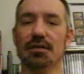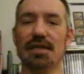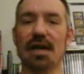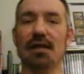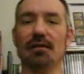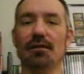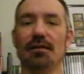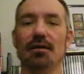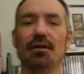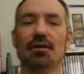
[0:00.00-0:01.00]
tell.
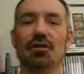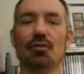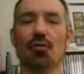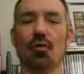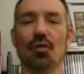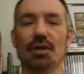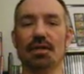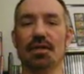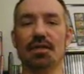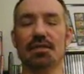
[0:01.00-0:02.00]
You're rolling
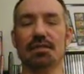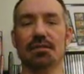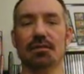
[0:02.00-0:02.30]
these